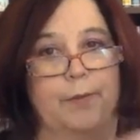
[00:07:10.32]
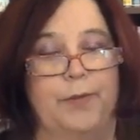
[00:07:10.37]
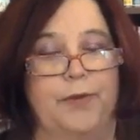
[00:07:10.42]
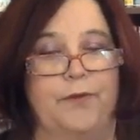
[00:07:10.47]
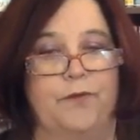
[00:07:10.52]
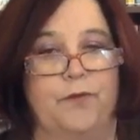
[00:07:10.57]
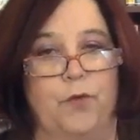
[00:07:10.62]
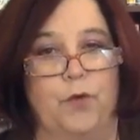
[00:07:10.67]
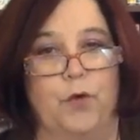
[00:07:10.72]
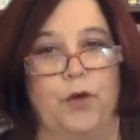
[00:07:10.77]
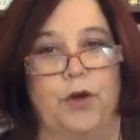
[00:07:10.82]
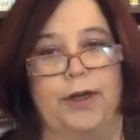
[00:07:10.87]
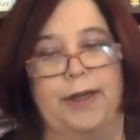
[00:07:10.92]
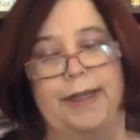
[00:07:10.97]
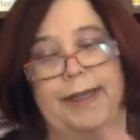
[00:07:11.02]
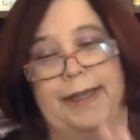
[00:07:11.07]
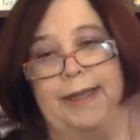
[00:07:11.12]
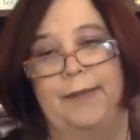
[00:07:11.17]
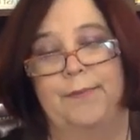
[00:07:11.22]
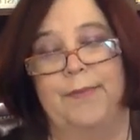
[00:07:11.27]

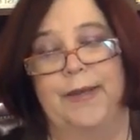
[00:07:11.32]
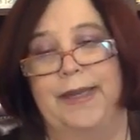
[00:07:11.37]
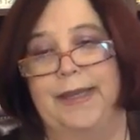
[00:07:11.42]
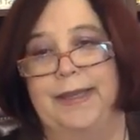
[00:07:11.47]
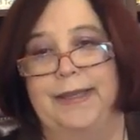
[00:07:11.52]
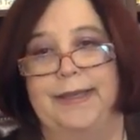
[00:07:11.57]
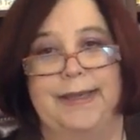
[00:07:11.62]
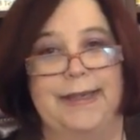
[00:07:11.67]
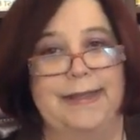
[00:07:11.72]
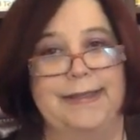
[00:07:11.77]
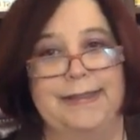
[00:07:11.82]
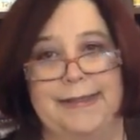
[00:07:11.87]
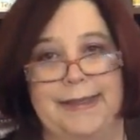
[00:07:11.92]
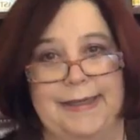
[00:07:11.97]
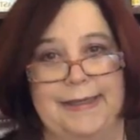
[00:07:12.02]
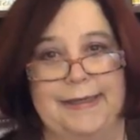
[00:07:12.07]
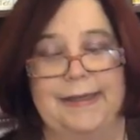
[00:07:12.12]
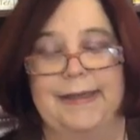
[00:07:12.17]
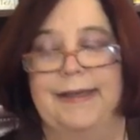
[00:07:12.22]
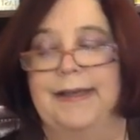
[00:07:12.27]
before anybody gets
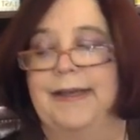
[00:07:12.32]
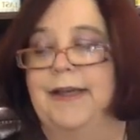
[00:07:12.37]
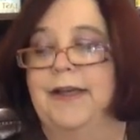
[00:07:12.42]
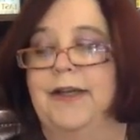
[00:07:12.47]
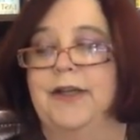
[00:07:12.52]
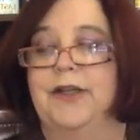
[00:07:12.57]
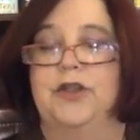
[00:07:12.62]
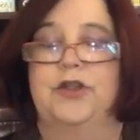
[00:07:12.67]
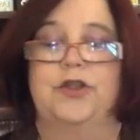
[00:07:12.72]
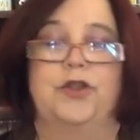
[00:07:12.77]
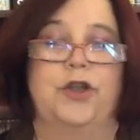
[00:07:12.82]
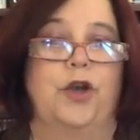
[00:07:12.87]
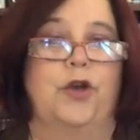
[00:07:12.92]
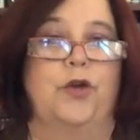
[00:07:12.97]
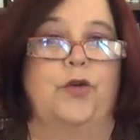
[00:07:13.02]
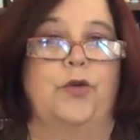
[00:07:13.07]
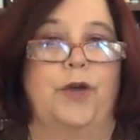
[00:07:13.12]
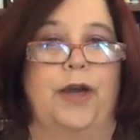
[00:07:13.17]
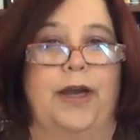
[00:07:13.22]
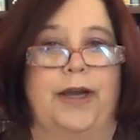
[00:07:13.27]
it.
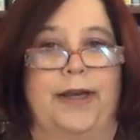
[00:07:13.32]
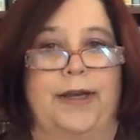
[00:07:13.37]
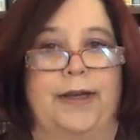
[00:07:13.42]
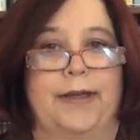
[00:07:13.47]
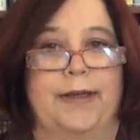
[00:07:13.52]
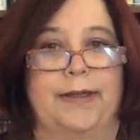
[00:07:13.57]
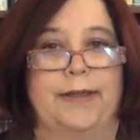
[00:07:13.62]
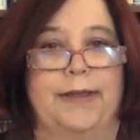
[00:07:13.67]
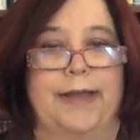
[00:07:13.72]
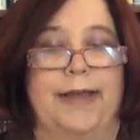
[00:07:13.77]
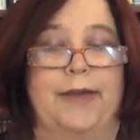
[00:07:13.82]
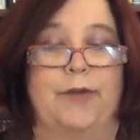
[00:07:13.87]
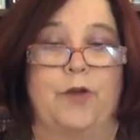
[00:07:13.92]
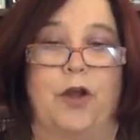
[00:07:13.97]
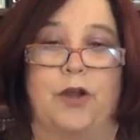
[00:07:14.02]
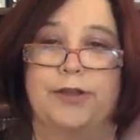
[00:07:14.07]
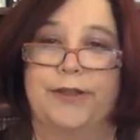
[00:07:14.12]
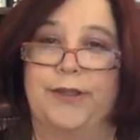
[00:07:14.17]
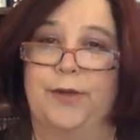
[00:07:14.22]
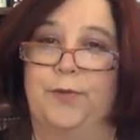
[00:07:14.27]
So, and
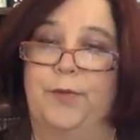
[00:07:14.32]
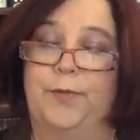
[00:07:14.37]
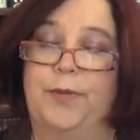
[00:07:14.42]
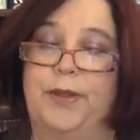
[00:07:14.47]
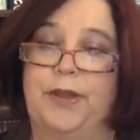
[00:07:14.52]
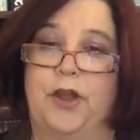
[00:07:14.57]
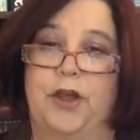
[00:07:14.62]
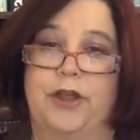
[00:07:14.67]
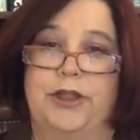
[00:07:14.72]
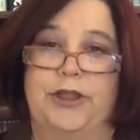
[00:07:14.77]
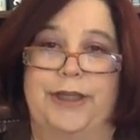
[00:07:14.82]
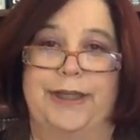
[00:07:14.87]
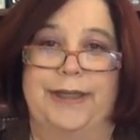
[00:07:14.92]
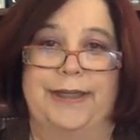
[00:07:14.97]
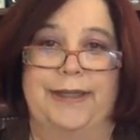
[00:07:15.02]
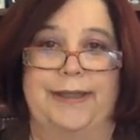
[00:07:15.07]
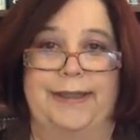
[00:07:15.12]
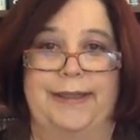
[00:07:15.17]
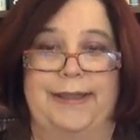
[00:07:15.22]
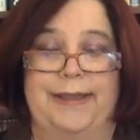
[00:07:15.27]
also we'll be
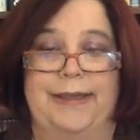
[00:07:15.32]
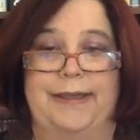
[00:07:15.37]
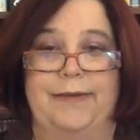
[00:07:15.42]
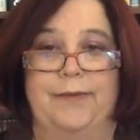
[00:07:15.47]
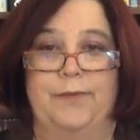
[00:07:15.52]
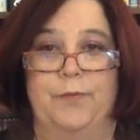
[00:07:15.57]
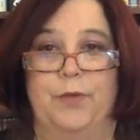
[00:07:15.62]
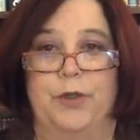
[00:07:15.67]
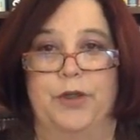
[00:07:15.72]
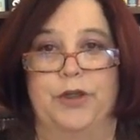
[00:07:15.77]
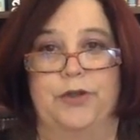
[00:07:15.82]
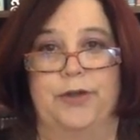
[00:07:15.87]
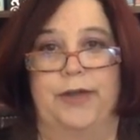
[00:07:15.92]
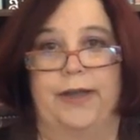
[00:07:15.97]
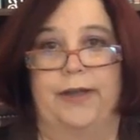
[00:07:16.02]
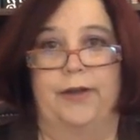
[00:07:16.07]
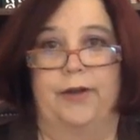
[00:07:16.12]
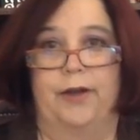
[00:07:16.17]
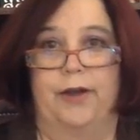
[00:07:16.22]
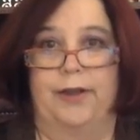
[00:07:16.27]
launching the book
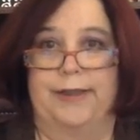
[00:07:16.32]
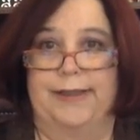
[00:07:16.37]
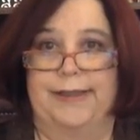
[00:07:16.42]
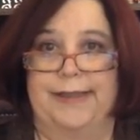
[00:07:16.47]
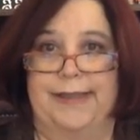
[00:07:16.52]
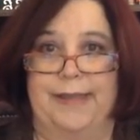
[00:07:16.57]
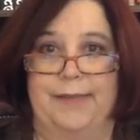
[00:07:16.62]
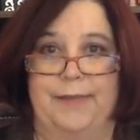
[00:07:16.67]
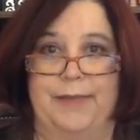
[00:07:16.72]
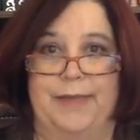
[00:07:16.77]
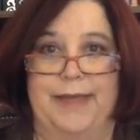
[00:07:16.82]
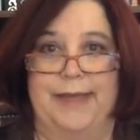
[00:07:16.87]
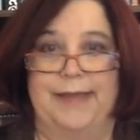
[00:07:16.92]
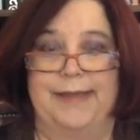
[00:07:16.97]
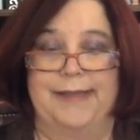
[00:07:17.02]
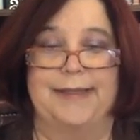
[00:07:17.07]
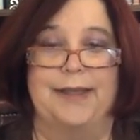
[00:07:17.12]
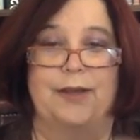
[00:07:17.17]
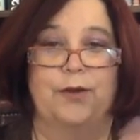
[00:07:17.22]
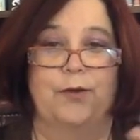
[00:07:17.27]
trailer on the same day.
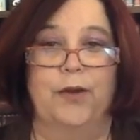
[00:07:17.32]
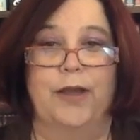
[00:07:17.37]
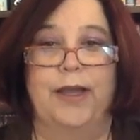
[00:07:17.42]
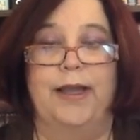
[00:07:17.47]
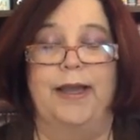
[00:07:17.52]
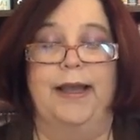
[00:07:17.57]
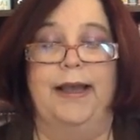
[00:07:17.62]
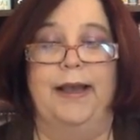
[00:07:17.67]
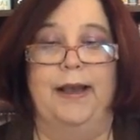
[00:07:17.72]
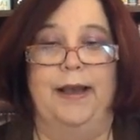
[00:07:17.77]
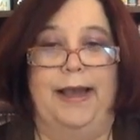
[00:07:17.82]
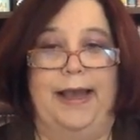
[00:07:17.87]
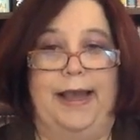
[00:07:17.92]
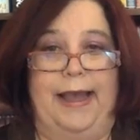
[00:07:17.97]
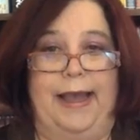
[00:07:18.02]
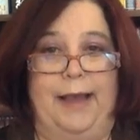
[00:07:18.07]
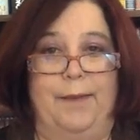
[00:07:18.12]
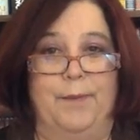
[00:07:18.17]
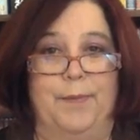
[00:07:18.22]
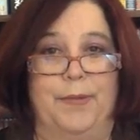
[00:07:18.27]
So
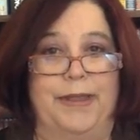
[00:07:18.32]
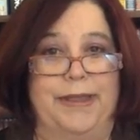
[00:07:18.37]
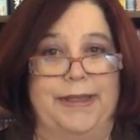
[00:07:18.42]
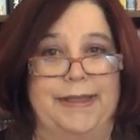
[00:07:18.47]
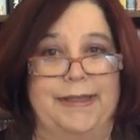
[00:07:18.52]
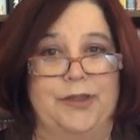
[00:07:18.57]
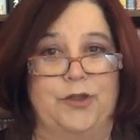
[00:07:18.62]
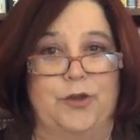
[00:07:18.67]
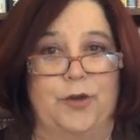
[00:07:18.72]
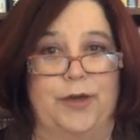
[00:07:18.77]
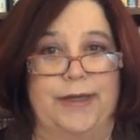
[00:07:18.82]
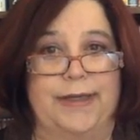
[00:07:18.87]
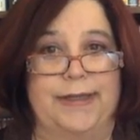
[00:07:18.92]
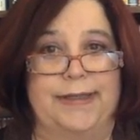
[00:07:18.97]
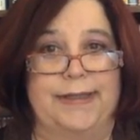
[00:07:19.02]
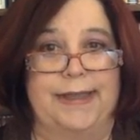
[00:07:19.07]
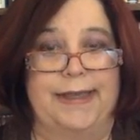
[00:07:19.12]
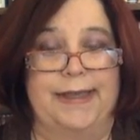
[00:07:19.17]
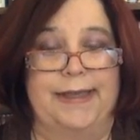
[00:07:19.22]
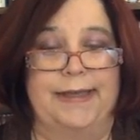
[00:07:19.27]
please join
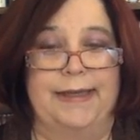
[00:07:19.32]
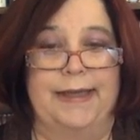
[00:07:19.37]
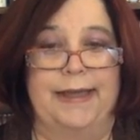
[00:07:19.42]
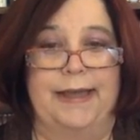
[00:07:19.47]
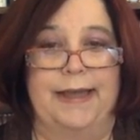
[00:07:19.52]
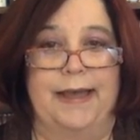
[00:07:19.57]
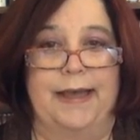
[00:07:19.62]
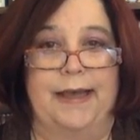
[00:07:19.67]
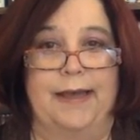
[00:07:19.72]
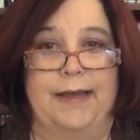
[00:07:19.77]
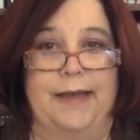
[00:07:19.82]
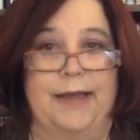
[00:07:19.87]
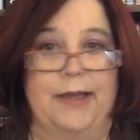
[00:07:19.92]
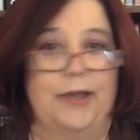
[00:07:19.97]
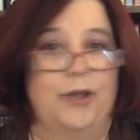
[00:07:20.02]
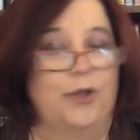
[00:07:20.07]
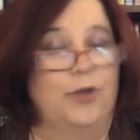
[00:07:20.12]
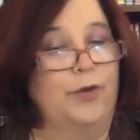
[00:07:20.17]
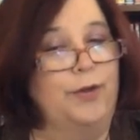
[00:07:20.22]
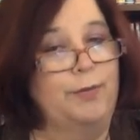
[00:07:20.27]
us then,
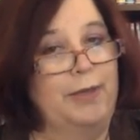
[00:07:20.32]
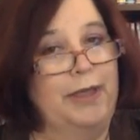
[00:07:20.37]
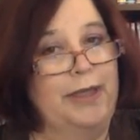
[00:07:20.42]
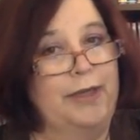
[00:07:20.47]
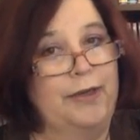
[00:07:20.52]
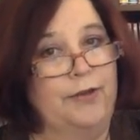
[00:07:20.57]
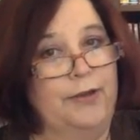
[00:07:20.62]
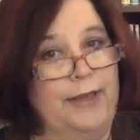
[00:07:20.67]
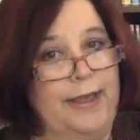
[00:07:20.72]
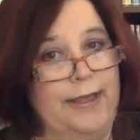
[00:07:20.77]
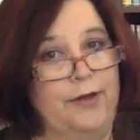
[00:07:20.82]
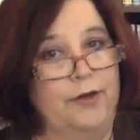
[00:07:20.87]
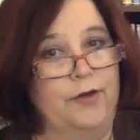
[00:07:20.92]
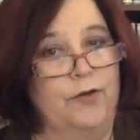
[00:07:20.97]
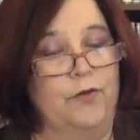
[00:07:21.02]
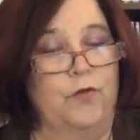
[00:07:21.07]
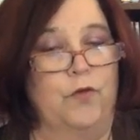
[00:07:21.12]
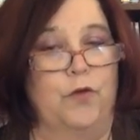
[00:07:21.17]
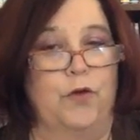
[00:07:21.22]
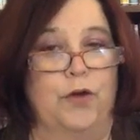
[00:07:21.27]
and join me here
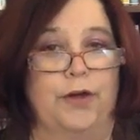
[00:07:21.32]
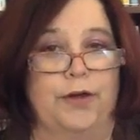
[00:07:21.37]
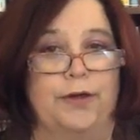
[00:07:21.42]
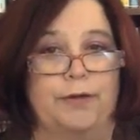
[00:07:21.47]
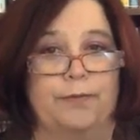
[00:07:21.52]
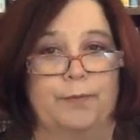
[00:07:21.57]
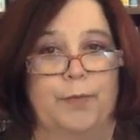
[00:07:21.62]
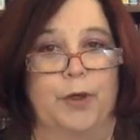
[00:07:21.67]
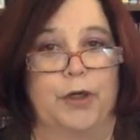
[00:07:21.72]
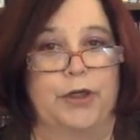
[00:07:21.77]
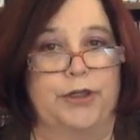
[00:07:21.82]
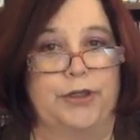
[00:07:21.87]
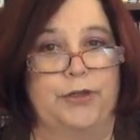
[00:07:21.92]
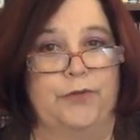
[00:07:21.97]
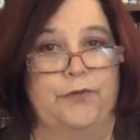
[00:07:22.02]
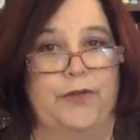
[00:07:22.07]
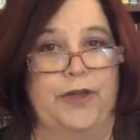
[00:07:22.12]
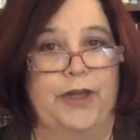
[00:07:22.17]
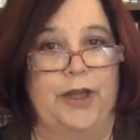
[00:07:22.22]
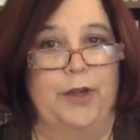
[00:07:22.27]
later for part
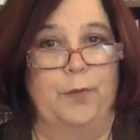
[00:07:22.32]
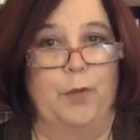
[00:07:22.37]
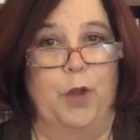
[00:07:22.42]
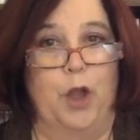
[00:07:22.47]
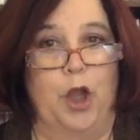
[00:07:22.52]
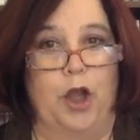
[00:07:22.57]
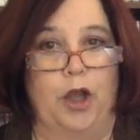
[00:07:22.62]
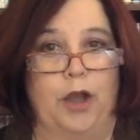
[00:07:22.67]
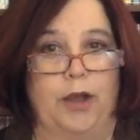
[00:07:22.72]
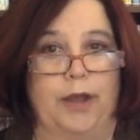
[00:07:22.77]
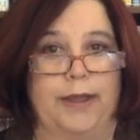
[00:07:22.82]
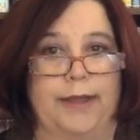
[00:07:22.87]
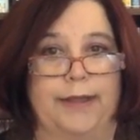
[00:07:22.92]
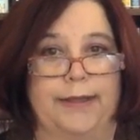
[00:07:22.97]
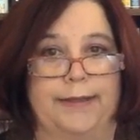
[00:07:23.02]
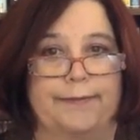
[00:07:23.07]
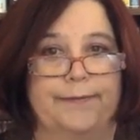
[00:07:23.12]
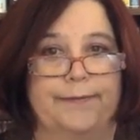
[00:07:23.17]
two video blog